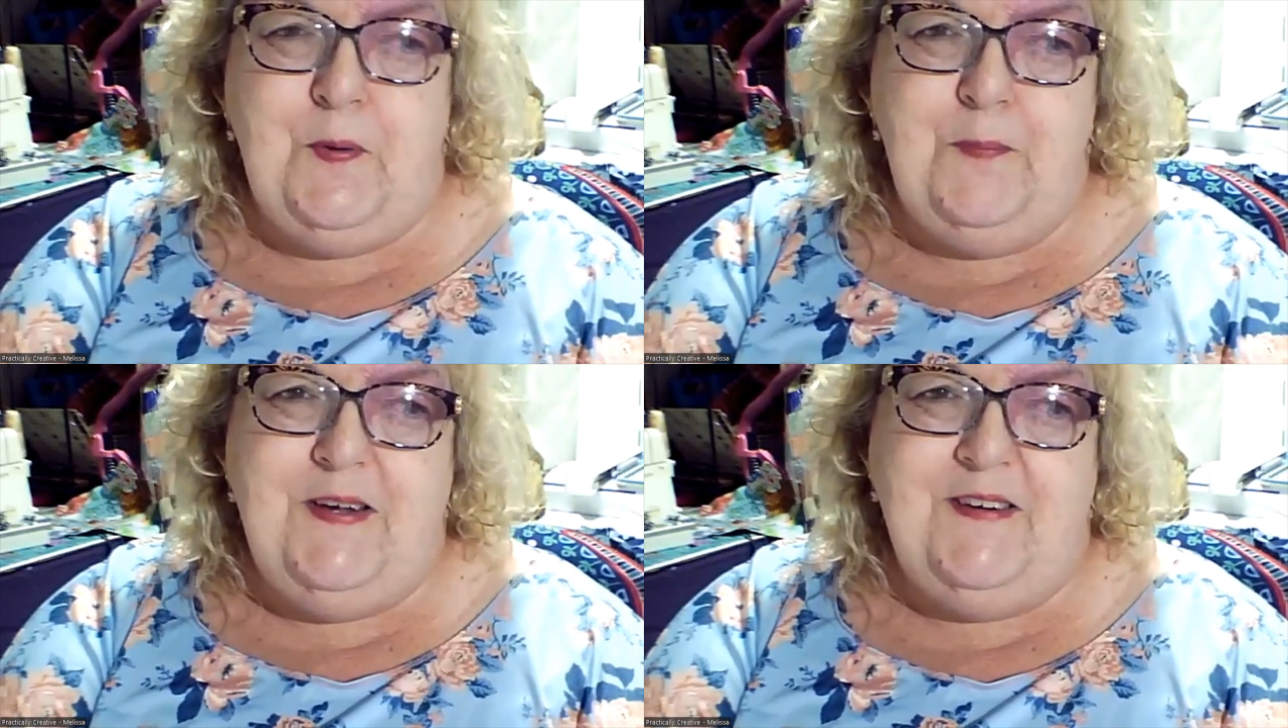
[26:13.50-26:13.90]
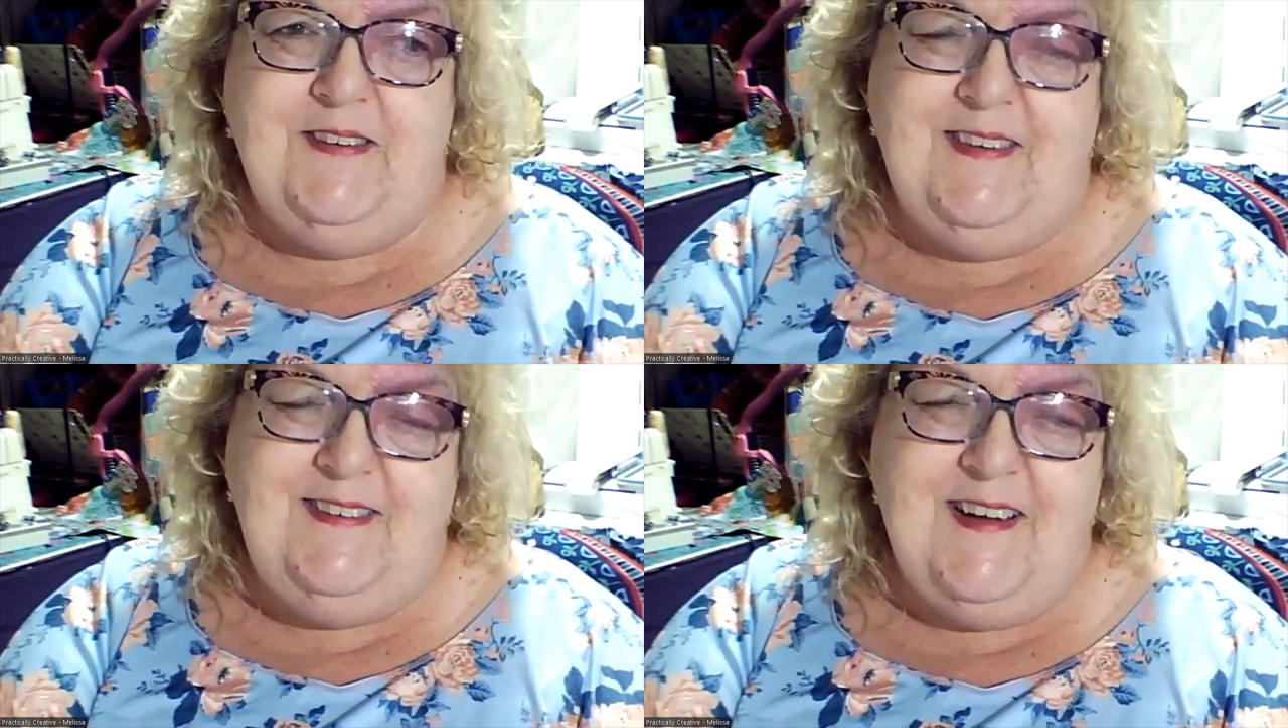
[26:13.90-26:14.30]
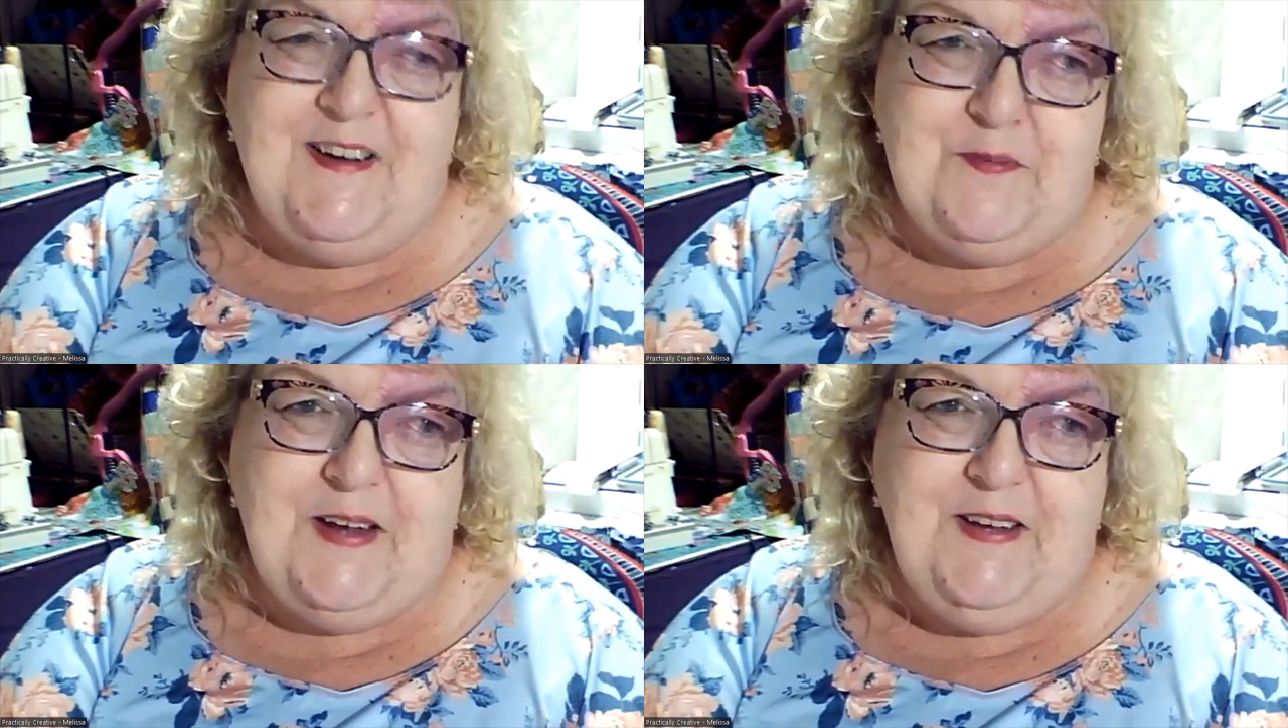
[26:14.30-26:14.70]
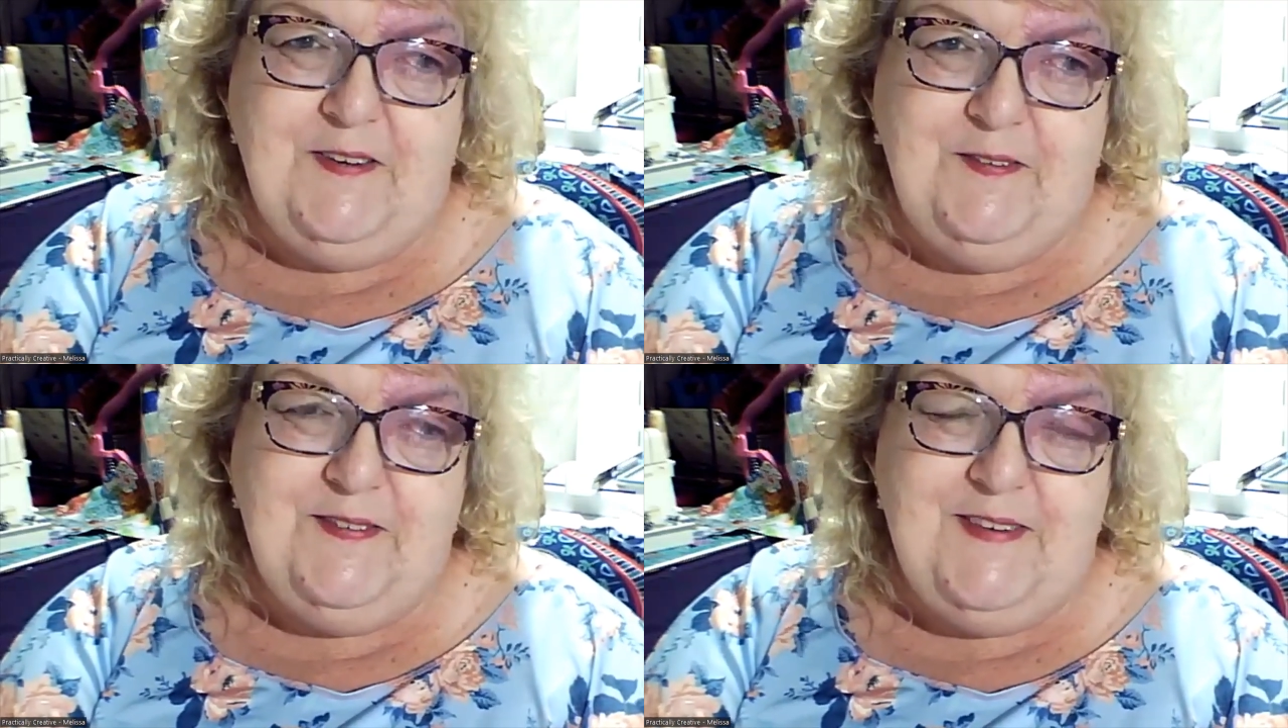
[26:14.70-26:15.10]
premiere and not a
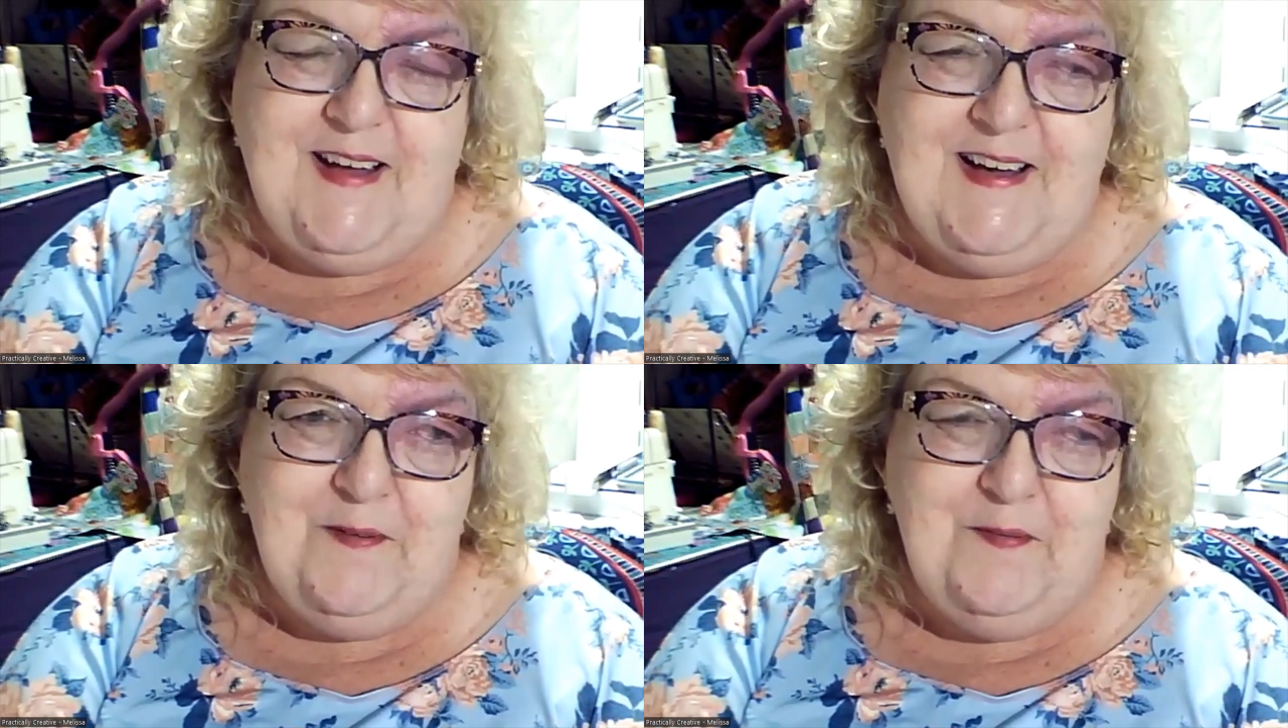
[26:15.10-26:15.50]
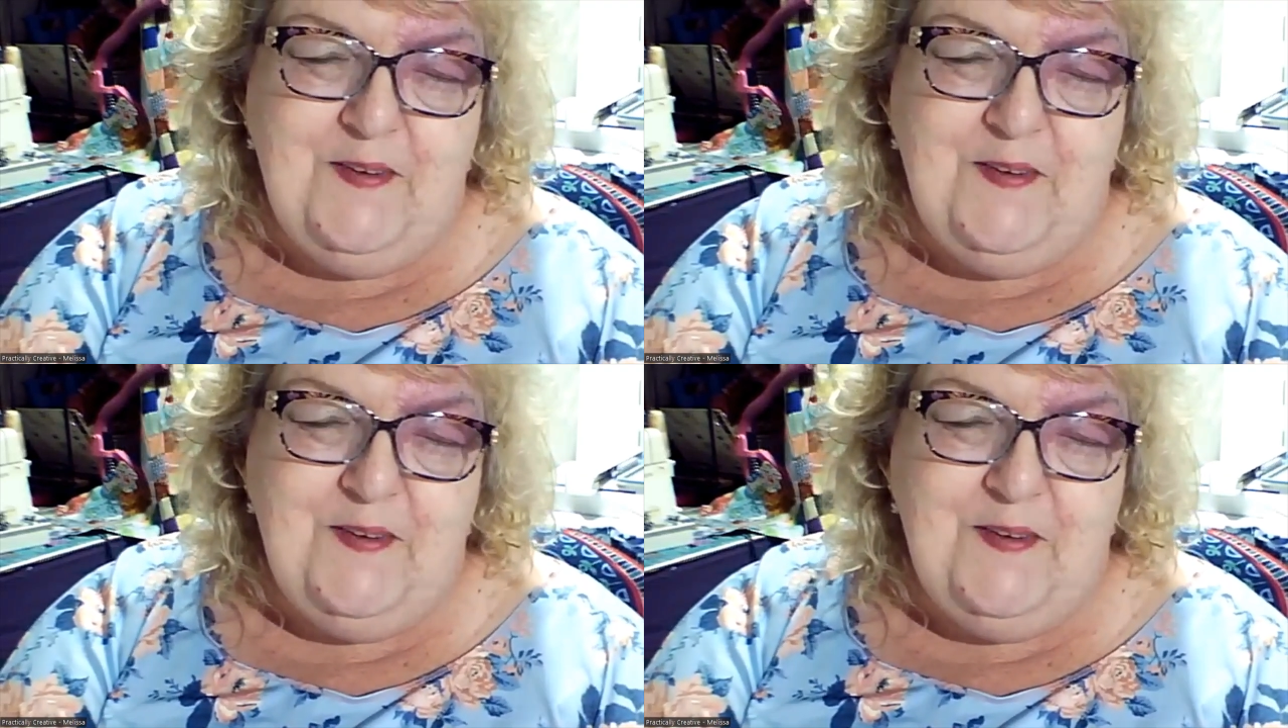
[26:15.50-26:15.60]
regular live.